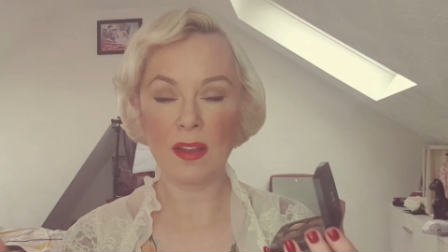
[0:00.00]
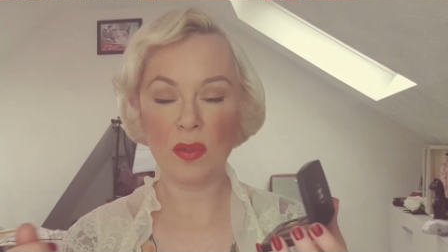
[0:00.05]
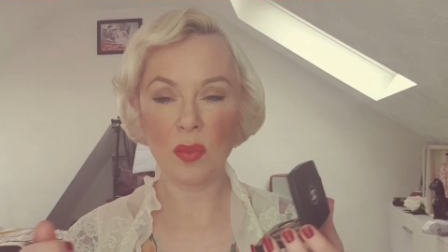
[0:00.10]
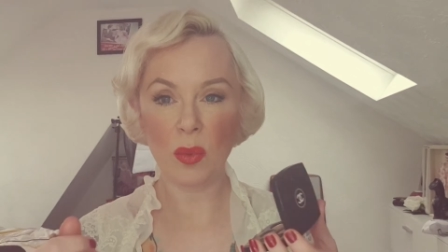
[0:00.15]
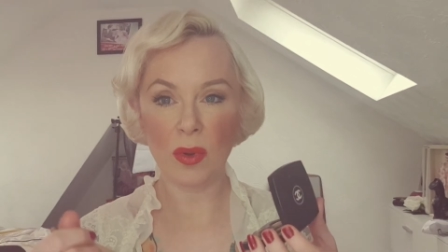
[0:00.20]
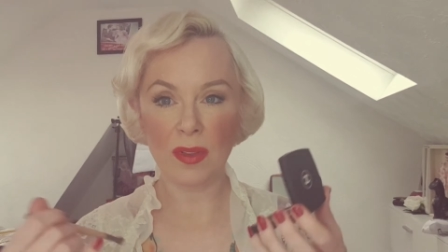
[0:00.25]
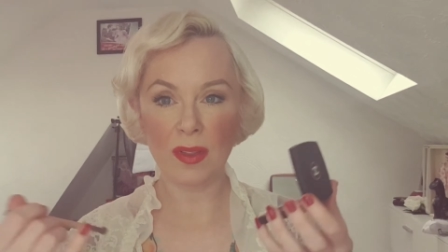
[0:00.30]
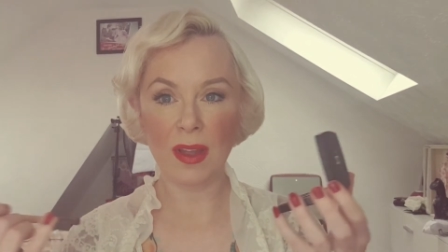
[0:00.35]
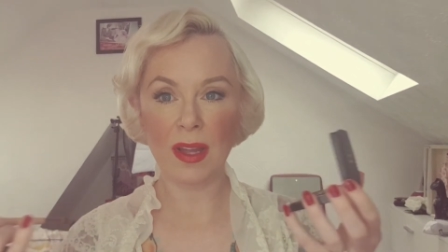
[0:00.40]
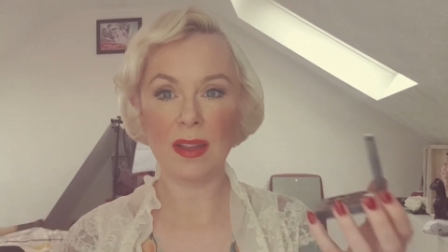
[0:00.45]

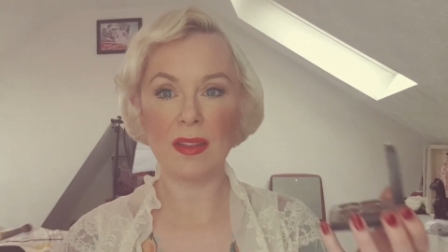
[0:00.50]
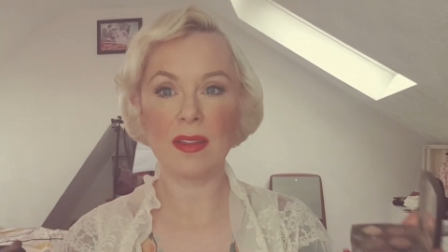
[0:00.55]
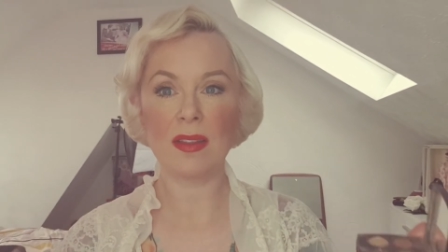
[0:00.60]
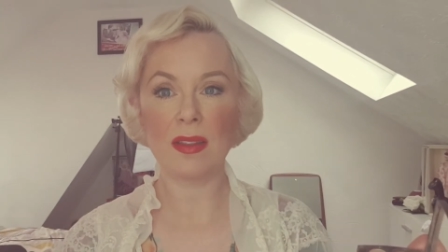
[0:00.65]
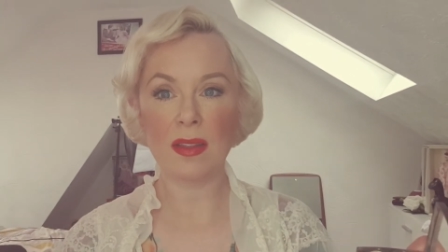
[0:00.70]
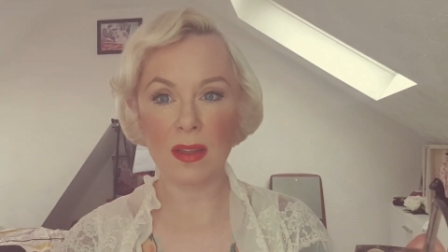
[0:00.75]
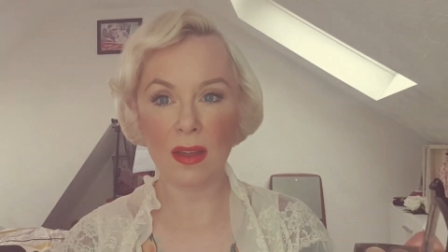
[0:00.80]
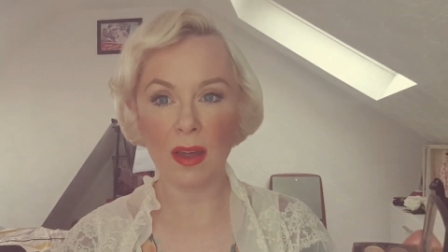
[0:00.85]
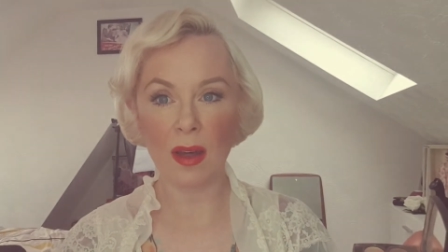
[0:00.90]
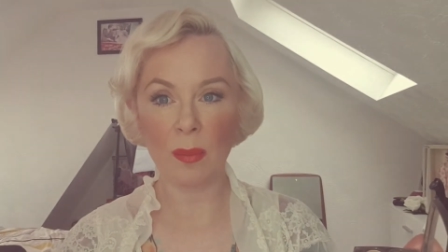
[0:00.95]
what tends
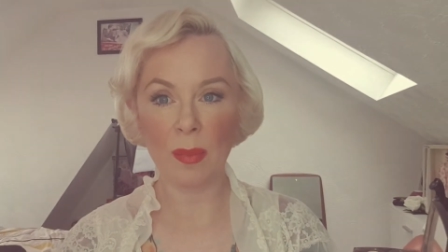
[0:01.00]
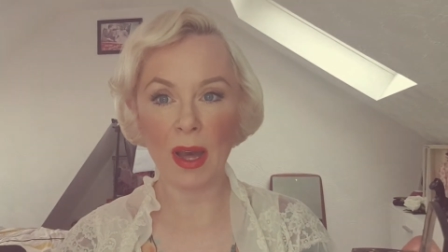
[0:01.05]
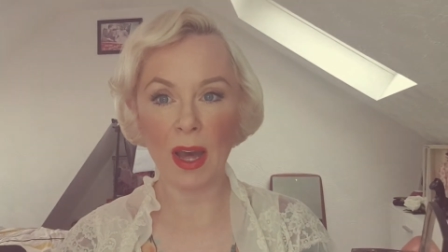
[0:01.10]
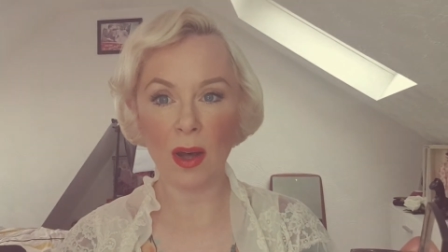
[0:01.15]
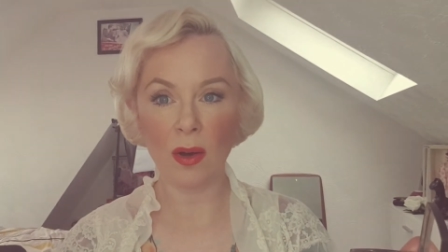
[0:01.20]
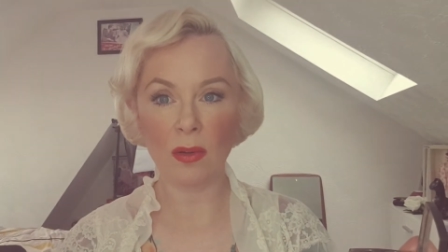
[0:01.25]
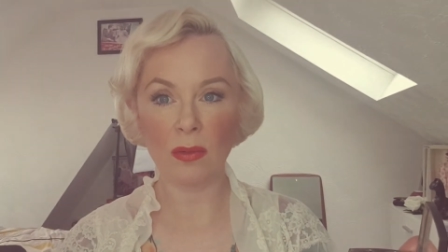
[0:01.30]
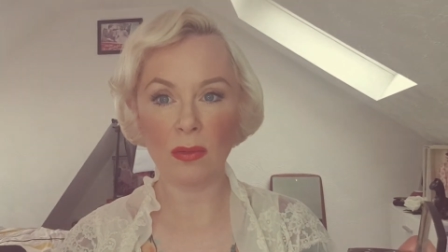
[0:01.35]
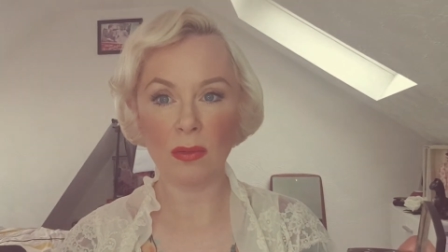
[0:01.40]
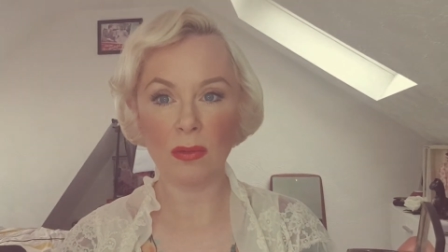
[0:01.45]
to come
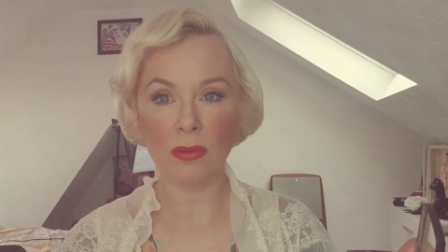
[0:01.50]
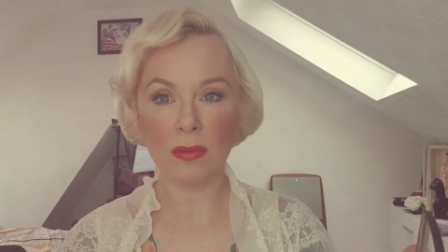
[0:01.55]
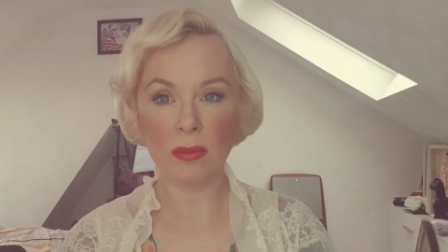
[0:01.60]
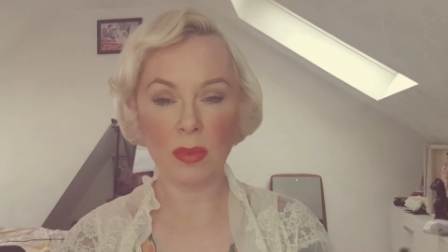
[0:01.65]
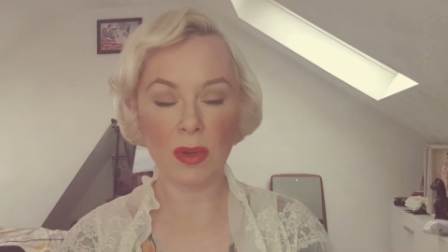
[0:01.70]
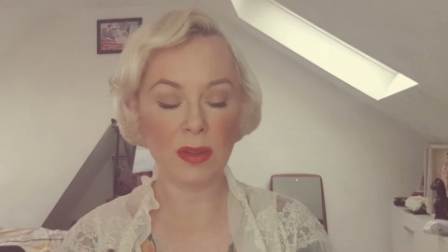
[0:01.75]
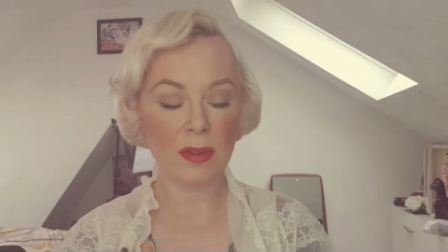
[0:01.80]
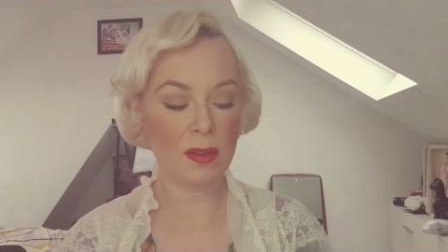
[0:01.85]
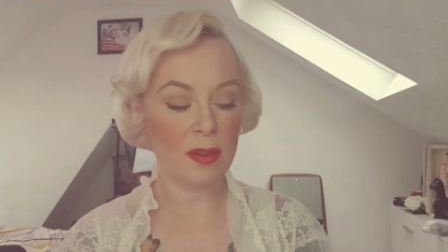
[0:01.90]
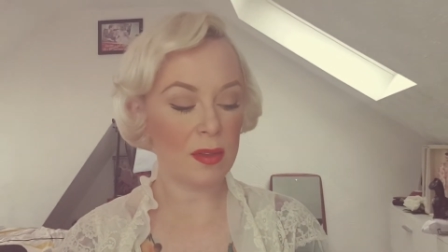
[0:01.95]
out
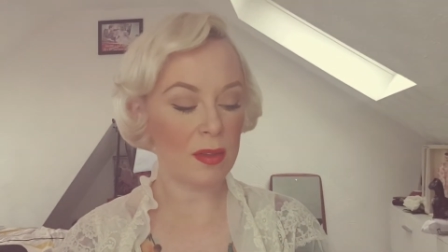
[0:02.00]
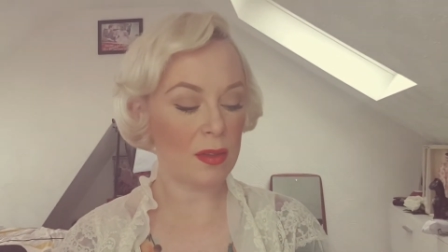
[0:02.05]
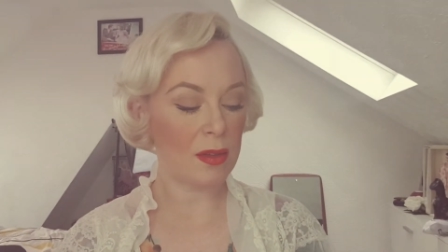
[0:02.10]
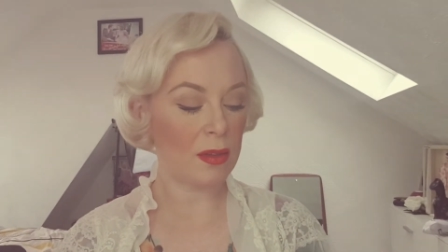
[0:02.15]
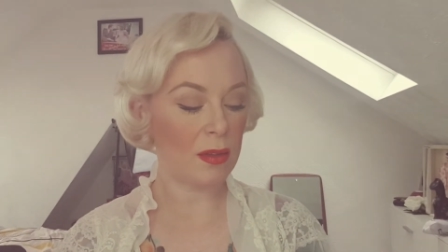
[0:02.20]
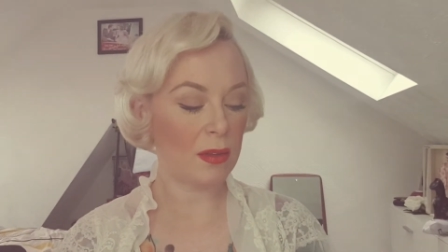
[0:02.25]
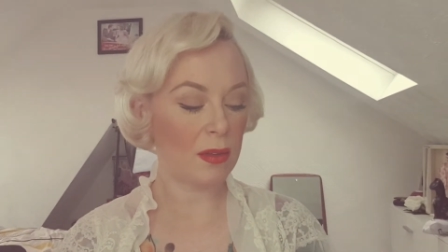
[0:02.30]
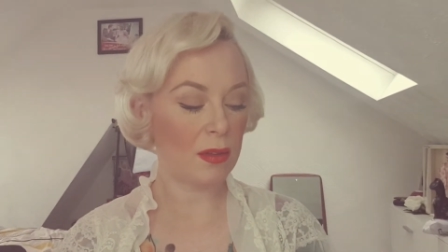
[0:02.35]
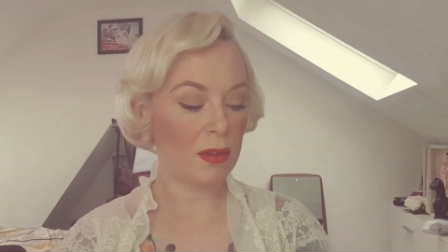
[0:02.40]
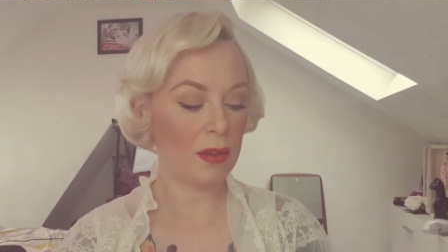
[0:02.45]
once